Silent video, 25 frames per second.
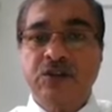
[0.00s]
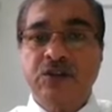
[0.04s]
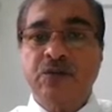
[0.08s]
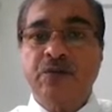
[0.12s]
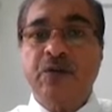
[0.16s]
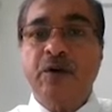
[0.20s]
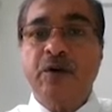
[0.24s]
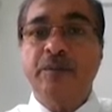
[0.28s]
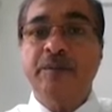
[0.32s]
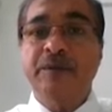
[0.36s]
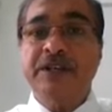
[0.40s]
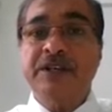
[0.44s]
So
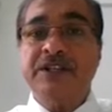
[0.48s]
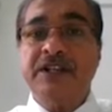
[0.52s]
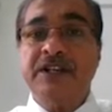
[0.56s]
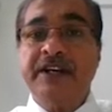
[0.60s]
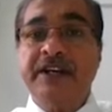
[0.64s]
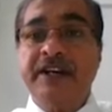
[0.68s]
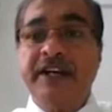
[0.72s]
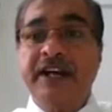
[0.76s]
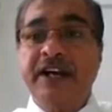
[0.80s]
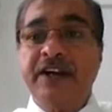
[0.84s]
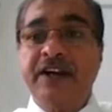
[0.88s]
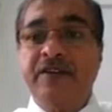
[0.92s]
for
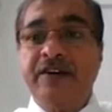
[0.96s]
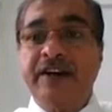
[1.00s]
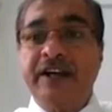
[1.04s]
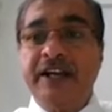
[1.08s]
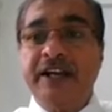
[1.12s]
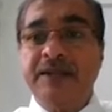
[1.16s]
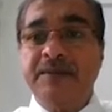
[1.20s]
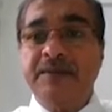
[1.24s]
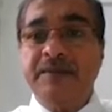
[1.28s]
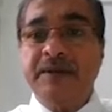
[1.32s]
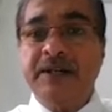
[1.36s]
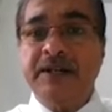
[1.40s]
misleading
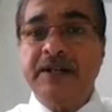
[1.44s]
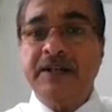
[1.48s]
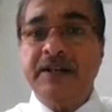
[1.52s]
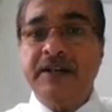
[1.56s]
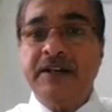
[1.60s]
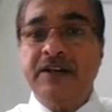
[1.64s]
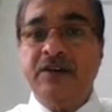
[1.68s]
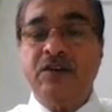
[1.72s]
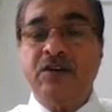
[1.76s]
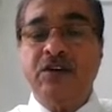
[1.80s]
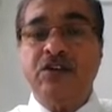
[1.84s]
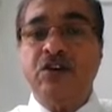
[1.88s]
advertisement,
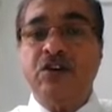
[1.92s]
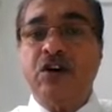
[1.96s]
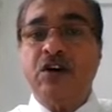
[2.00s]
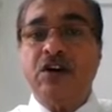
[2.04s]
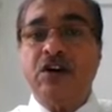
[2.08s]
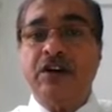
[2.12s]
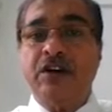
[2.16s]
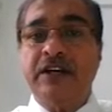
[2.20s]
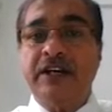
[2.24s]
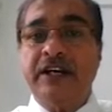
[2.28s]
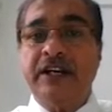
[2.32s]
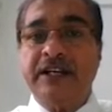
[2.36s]
it was not
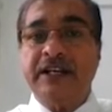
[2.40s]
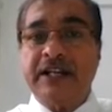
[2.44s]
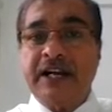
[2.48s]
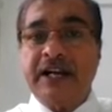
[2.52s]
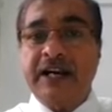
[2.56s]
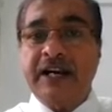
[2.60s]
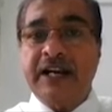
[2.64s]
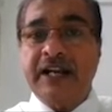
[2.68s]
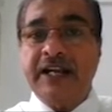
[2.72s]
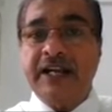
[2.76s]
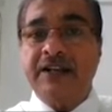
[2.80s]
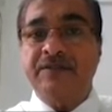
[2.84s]
only a
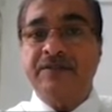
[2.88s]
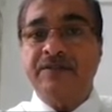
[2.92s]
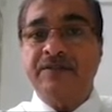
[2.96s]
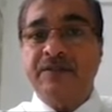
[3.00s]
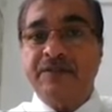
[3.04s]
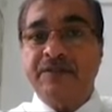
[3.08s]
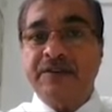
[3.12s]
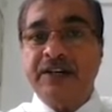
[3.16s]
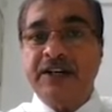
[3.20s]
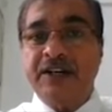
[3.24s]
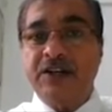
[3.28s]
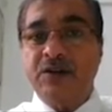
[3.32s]
10 lakh and
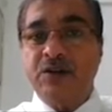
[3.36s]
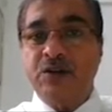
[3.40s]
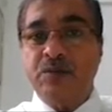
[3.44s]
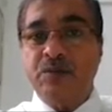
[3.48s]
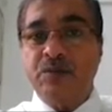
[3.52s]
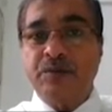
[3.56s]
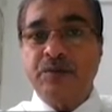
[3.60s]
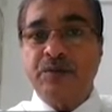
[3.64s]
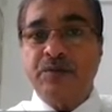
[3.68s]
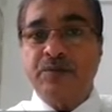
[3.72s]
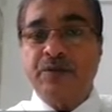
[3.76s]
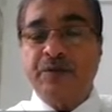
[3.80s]
50
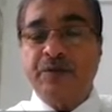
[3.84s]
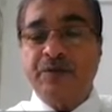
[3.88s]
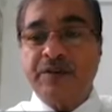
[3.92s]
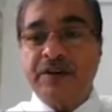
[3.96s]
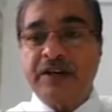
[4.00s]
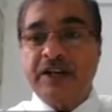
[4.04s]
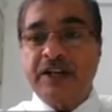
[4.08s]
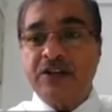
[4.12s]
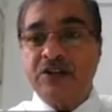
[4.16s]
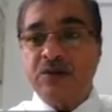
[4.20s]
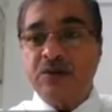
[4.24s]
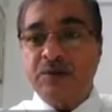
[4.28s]

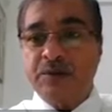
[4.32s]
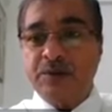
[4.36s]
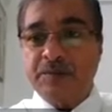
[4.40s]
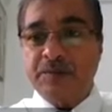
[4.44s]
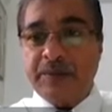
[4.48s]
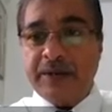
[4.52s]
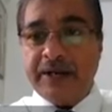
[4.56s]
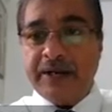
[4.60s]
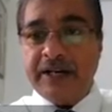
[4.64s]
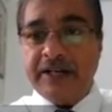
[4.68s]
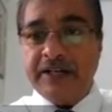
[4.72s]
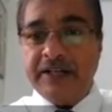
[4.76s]
lakh rupees
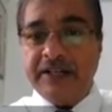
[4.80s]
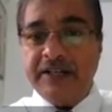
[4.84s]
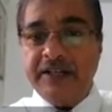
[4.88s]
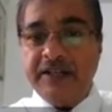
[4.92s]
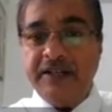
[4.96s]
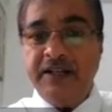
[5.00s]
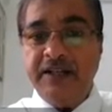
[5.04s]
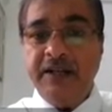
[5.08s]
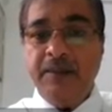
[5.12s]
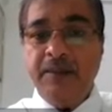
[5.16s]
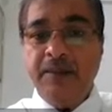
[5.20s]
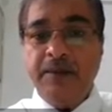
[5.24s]

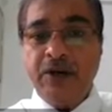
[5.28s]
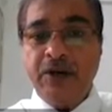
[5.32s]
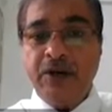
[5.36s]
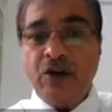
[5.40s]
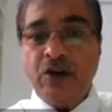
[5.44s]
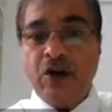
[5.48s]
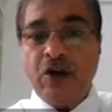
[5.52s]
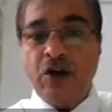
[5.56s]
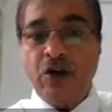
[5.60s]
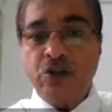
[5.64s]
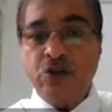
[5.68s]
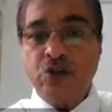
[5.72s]
penalty, but
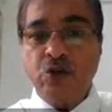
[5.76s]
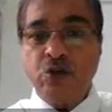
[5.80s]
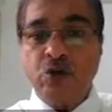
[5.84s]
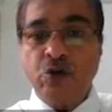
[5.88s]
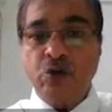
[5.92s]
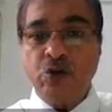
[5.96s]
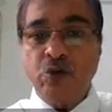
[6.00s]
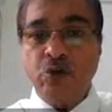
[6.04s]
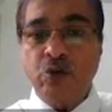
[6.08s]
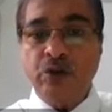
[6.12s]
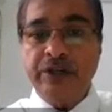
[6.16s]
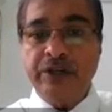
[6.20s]
also
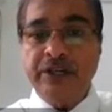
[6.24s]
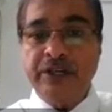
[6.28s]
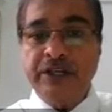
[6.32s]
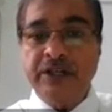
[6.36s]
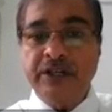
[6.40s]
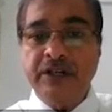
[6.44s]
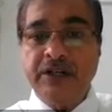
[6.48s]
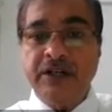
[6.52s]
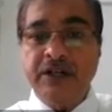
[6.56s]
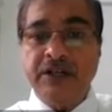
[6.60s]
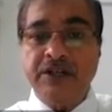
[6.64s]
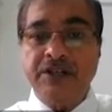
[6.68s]
2
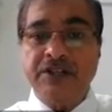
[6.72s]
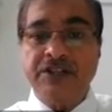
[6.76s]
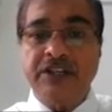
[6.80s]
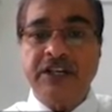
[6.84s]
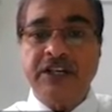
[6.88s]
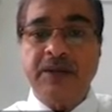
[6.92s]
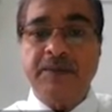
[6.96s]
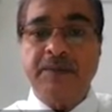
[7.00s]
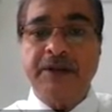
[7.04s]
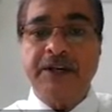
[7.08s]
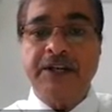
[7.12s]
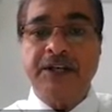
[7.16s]
years
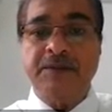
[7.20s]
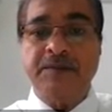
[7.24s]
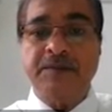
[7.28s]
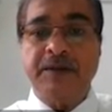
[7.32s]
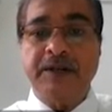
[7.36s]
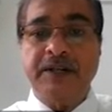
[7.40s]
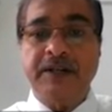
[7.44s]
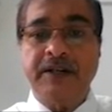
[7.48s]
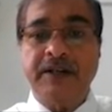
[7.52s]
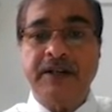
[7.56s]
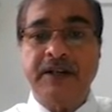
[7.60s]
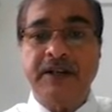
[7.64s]
jail
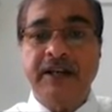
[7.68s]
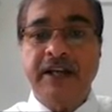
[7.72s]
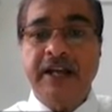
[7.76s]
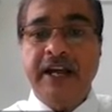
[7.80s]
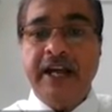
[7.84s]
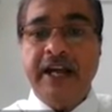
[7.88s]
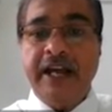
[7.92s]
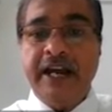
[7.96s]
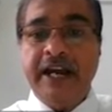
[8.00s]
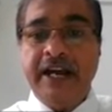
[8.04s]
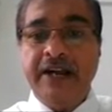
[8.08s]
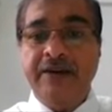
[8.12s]
punishment,
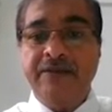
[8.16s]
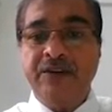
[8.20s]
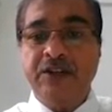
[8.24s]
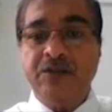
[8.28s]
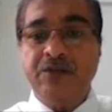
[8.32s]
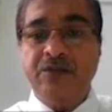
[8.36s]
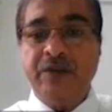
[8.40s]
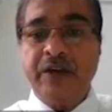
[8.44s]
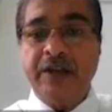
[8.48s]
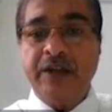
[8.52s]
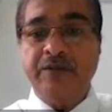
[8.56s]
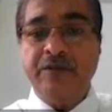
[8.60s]
and
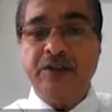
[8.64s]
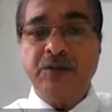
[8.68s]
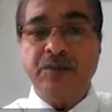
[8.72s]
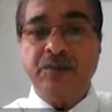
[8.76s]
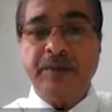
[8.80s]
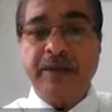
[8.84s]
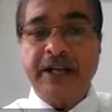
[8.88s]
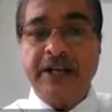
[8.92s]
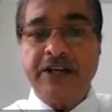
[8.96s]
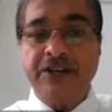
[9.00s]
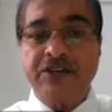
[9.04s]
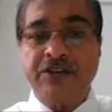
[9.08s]
with five, which
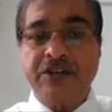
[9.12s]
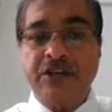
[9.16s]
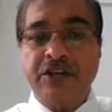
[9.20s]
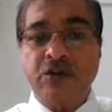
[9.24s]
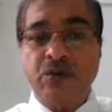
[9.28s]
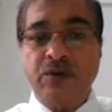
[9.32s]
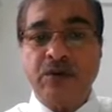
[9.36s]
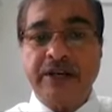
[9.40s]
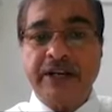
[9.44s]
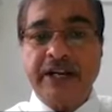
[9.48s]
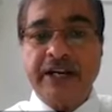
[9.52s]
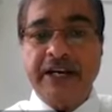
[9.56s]
may extend
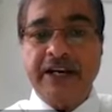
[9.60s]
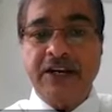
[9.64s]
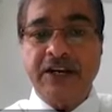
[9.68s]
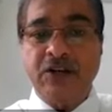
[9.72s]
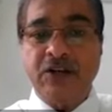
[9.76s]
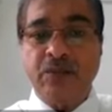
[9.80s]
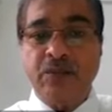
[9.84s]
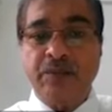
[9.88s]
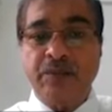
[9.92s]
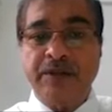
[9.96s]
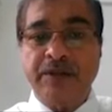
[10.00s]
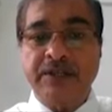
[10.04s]
to 10
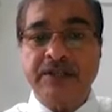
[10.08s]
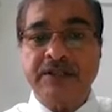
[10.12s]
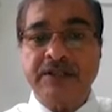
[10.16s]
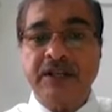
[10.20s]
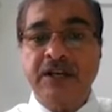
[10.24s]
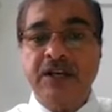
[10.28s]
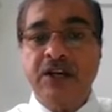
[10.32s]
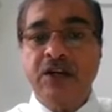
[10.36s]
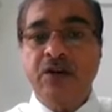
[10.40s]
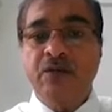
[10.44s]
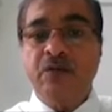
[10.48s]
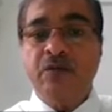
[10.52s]
lakh rupees.
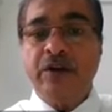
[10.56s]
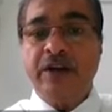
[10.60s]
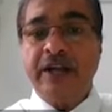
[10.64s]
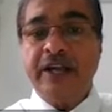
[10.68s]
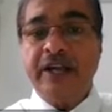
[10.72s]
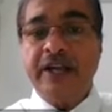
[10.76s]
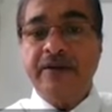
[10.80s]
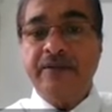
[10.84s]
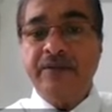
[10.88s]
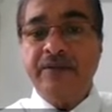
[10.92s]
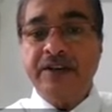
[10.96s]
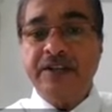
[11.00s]
For
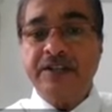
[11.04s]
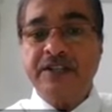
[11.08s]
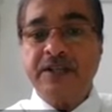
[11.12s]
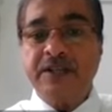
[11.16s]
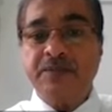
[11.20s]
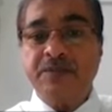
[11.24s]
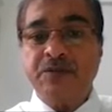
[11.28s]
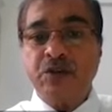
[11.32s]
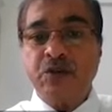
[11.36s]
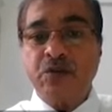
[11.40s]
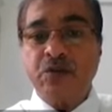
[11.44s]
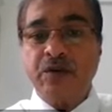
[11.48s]
every
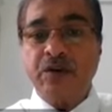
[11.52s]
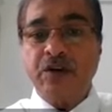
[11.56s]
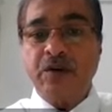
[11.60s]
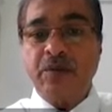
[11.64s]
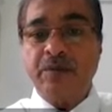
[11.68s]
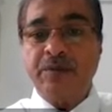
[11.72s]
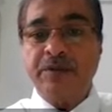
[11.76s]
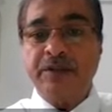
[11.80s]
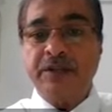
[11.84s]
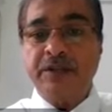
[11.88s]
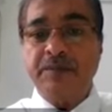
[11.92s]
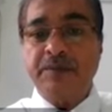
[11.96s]
subsequent
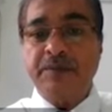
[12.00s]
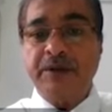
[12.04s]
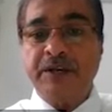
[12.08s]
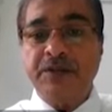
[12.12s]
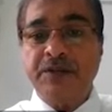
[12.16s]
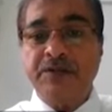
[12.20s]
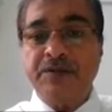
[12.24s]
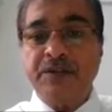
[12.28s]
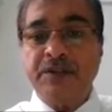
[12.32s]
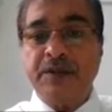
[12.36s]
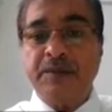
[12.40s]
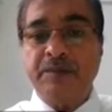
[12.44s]
offense, is
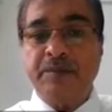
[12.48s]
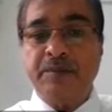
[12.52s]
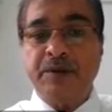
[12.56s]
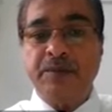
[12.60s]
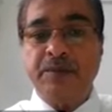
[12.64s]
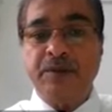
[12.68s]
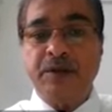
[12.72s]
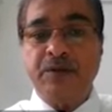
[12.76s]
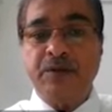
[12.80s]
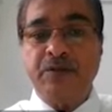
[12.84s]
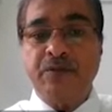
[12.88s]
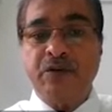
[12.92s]
punished with
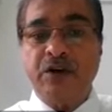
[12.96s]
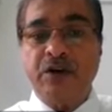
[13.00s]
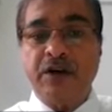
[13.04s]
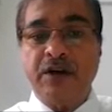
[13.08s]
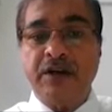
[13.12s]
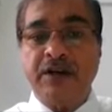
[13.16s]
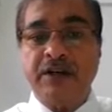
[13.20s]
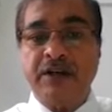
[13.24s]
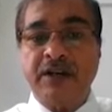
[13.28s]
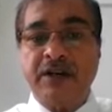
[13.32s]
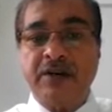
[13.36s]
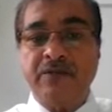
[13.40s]
imprisonment for
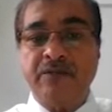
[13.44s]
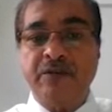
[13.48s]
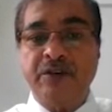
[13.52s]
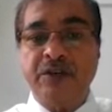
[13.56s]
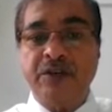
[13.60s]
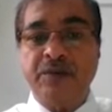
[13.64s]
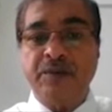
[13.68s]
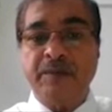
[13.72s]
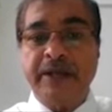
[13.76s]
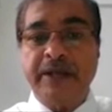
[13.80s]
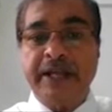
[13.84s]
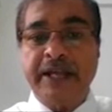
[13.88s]
term
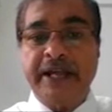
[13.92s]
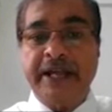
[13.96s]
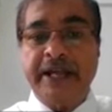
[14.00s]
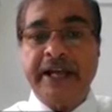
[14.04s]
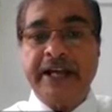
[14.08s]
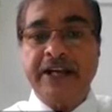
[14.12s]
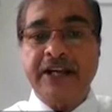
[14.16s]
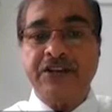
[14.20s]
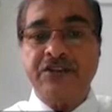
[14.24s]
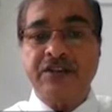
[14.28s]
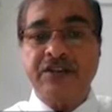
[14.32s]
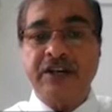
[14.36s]
which may
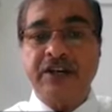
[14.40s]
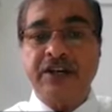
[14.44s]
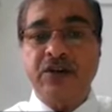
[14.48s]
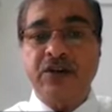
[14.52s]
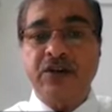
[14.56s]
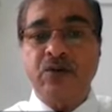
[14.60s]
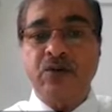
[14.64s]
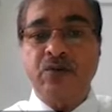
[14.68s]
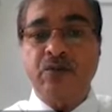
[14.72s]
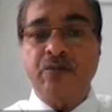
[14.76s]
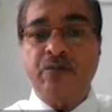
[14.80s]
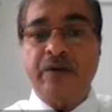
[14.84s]
extend
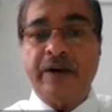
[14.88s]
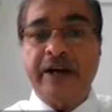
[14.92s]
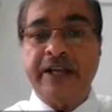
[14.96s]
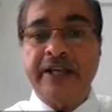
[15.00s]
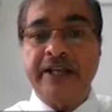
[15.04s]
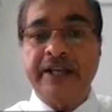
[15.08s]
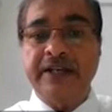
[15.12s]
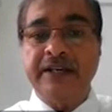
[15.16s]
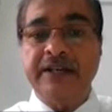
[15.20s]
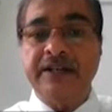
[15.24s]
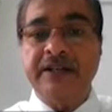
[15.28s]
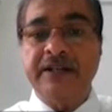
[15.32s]
to 5
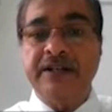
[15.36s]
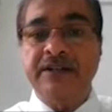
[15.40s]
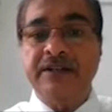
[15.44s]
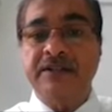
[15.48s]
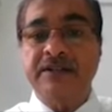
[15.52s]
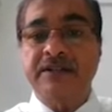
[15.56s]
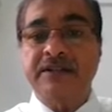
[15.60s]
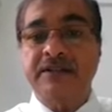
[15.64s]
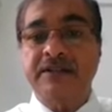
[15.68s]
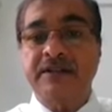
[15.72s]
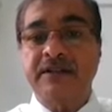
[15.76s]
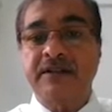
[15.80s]

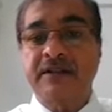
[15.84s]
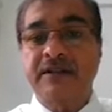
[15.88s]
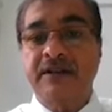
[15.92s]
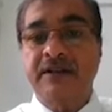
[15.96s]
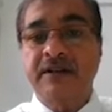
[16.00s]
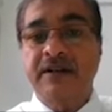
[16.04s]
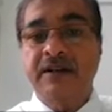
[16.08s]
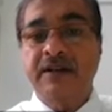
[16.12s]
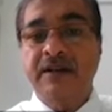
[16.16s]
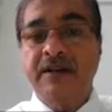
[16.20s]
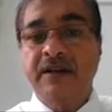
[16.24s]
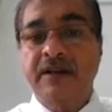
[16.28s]
years,
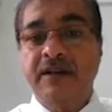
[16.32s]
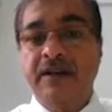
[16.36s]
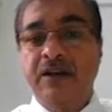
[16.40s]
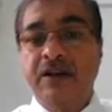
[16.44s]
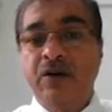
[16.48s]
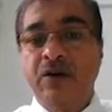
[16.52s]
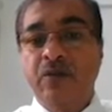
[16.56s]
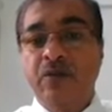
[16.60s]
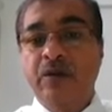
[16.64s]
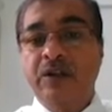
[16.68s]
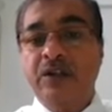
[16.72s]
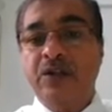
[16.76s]

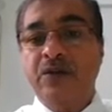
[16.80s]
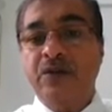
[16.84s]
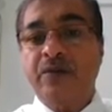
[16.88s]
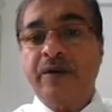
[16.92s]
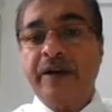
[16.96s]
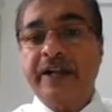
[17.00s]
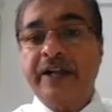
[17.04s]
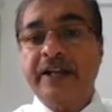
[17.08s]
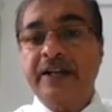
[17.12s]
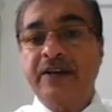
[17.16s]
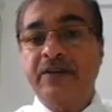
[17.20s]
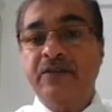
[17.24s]
with a
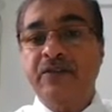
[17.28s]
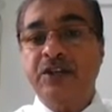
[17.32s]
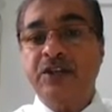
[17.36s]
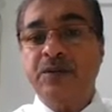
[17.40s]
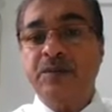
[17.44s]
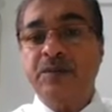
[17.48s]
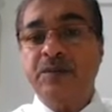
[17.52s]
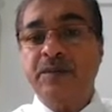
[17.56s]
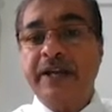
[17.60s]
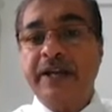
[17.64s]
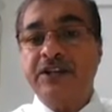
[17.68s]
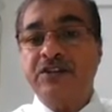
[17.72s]
fine which
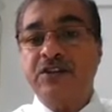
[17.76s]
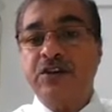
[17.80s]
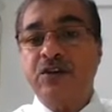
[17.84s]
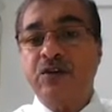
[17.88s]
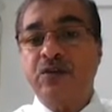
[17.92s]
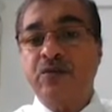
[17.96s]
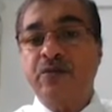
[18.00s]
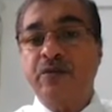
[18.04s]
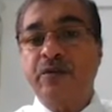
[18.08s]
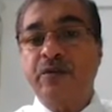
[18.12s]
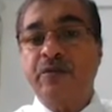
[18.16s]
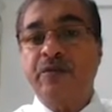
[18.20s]
may extend
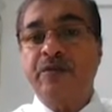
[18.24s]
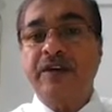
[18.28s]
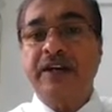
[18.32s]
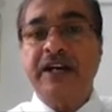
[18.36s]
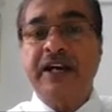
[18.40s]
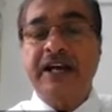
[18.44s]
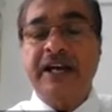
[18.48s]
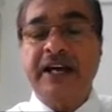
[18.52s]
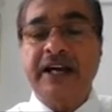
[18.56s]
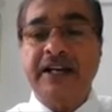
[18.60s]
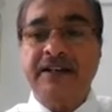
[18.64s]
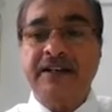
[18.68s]
to
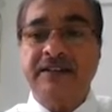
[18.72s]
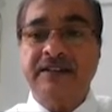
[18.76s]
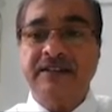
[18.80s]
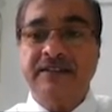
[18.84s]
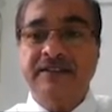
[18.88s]
50 lakh.